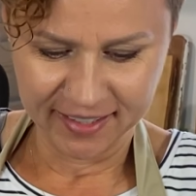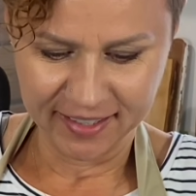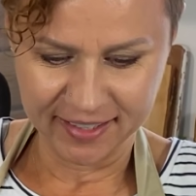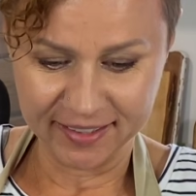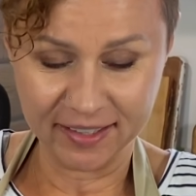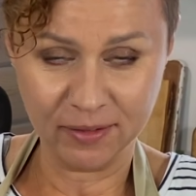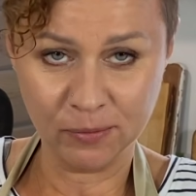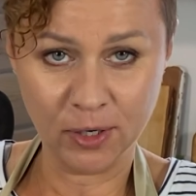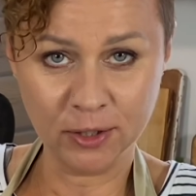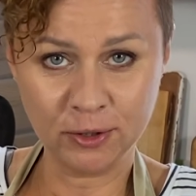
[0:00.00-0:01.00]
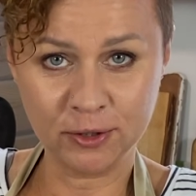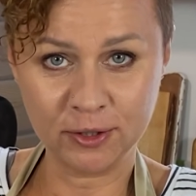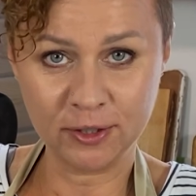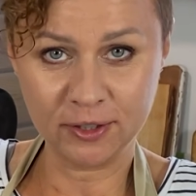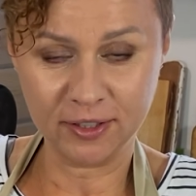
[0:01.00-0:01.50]
And now watch
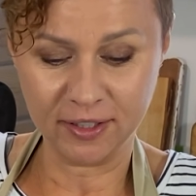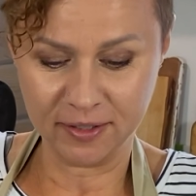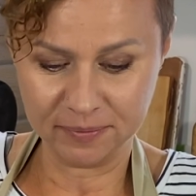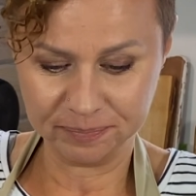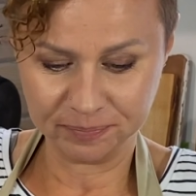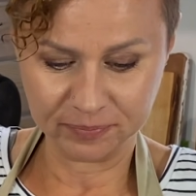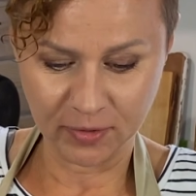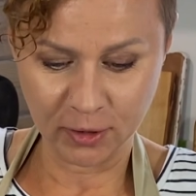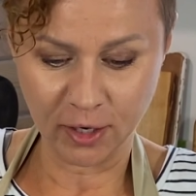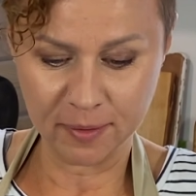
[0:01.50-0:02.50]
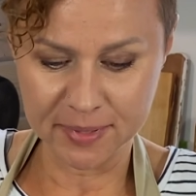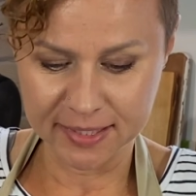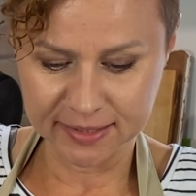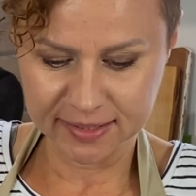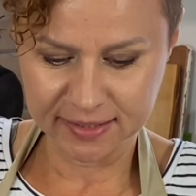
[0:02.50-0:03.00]
your
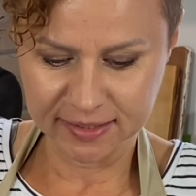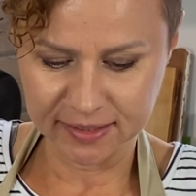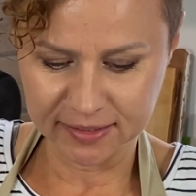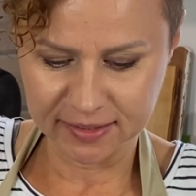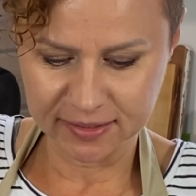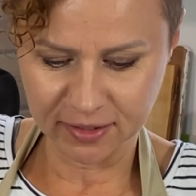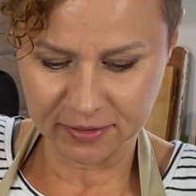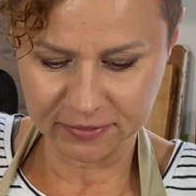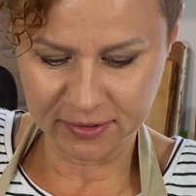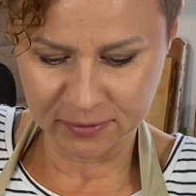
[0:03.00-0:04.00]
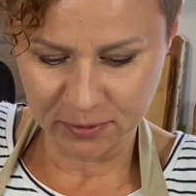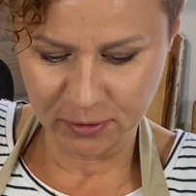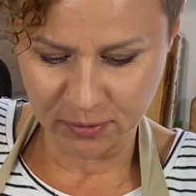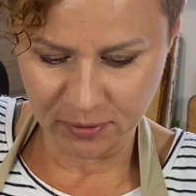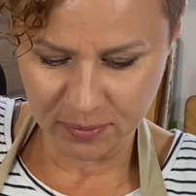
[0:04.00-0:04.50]
garments, because often when
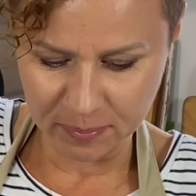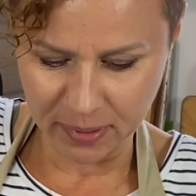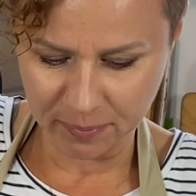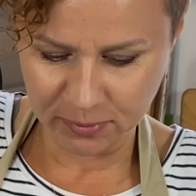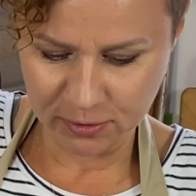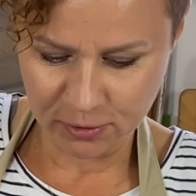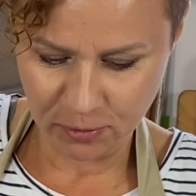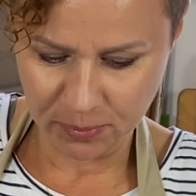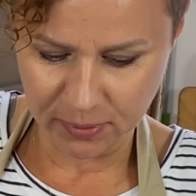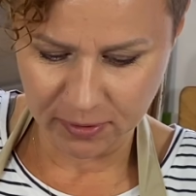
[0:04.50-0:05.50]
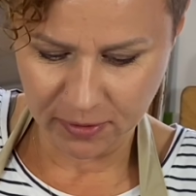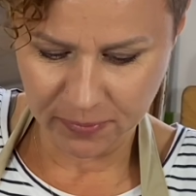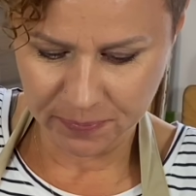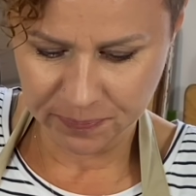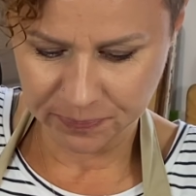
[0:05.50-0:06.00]
you pop these open,
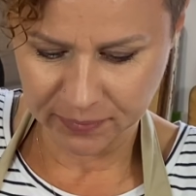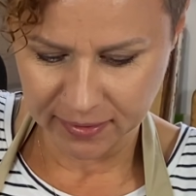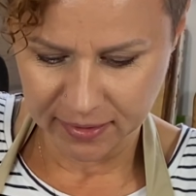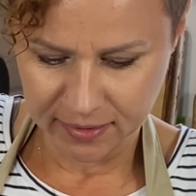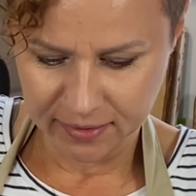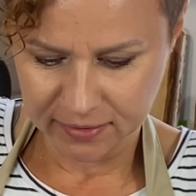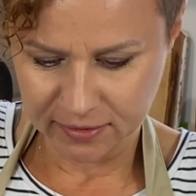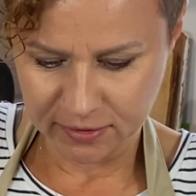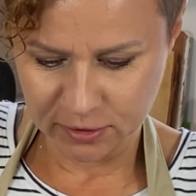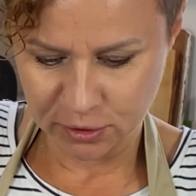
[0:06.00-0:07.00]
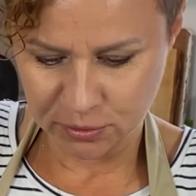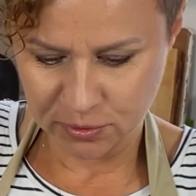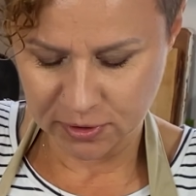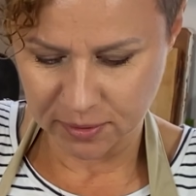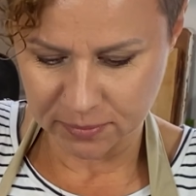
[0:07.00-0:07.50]
there's
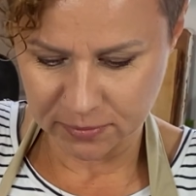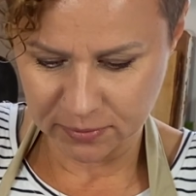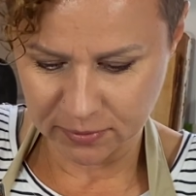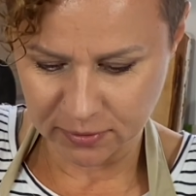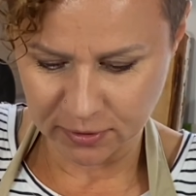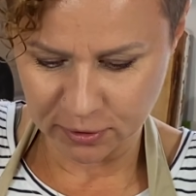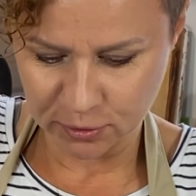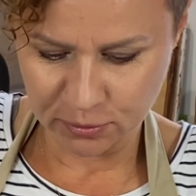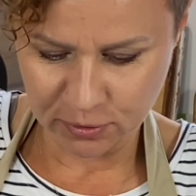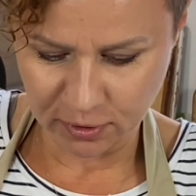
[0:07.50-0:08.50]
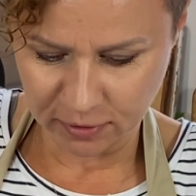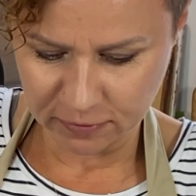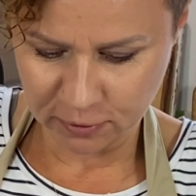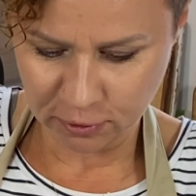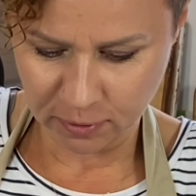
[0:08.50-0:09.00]
the juice of
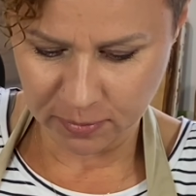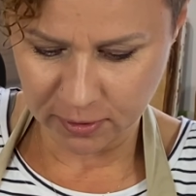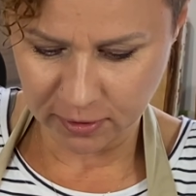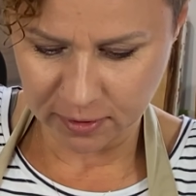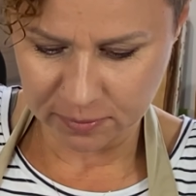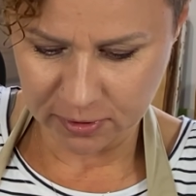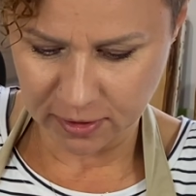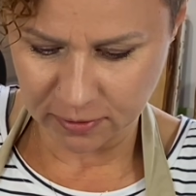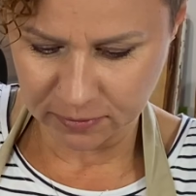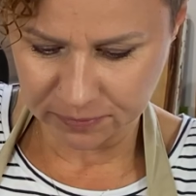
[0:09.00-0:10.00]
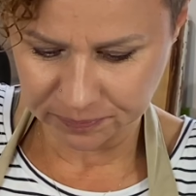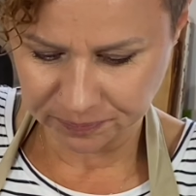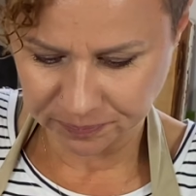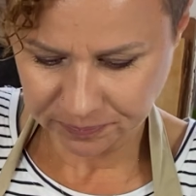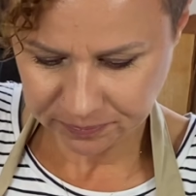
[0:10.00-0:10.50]
strawberry comes out.
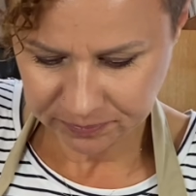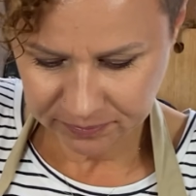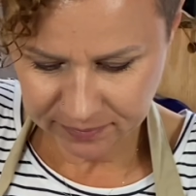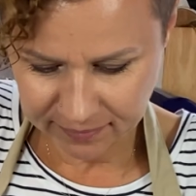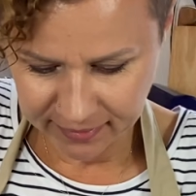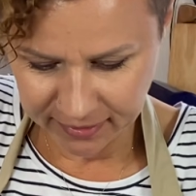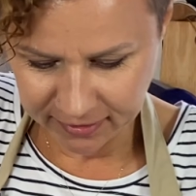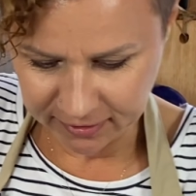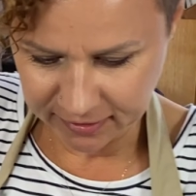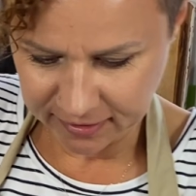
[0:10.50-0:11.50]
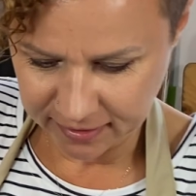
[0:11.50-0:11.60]
Look,